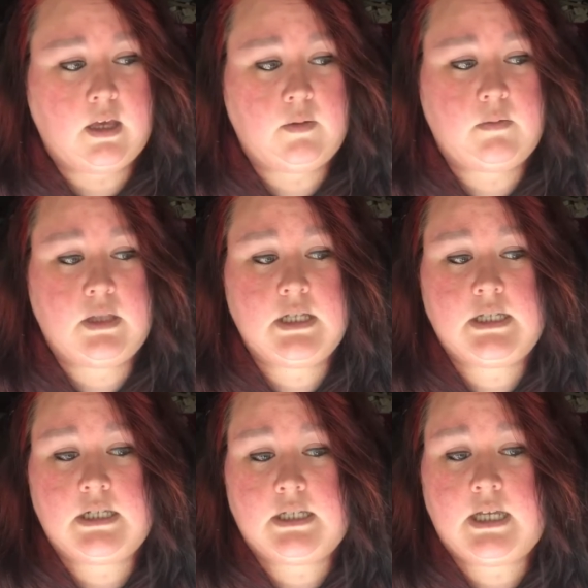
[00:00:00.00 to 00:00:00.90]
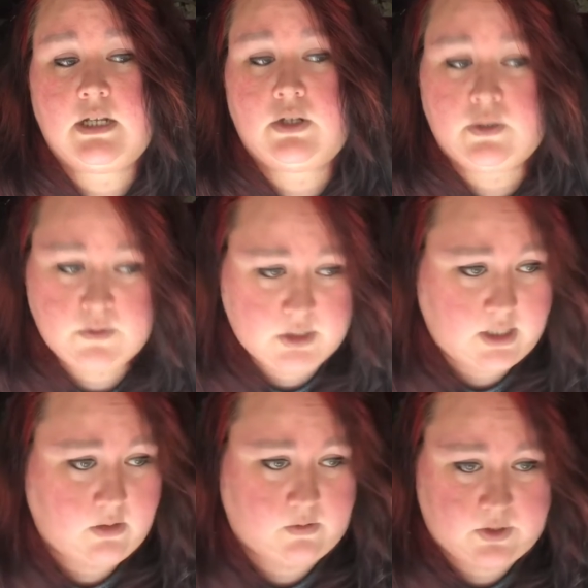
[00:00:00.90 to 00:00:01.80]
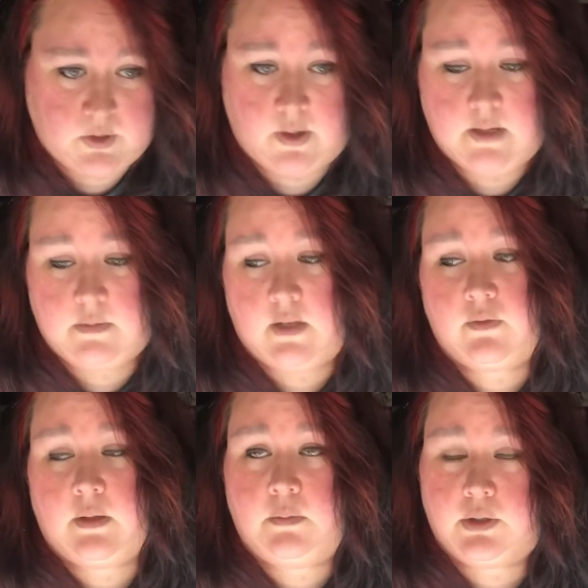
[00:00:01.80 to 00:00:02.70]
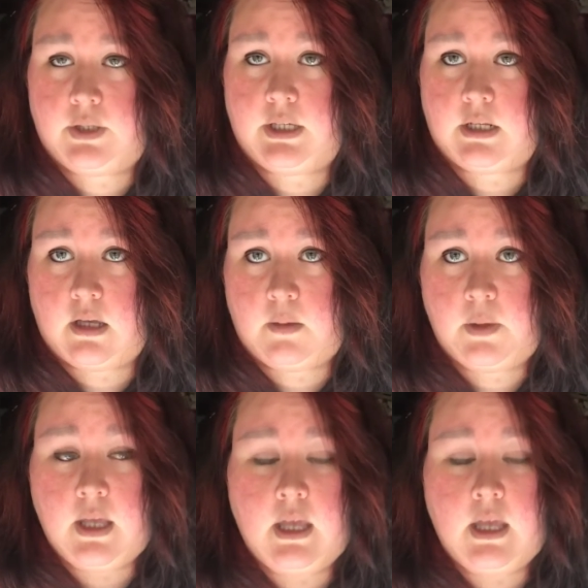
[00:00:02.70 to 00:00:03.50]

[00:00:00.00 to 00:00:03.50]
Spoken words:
This is a new channel, so I am definitely building it up.